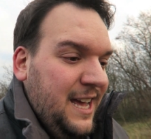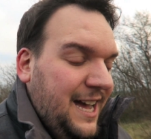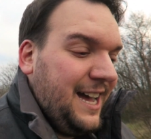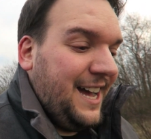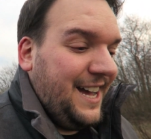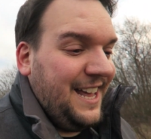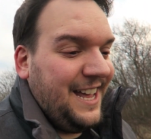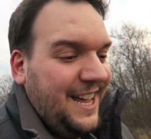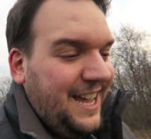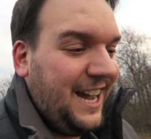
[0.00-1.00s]
a
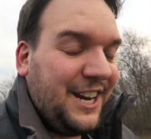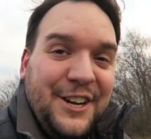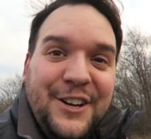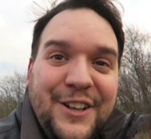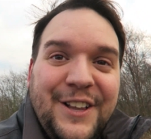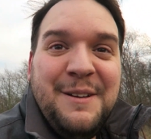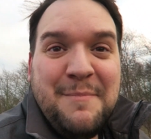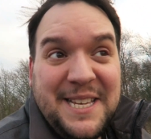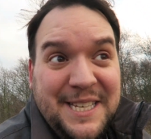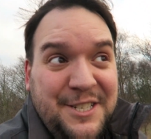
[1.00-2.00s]
girl
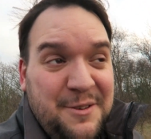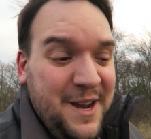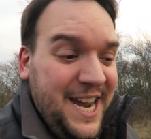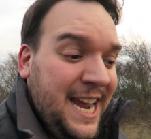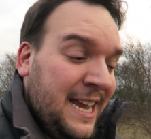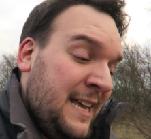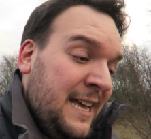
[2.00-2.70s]
messaged me,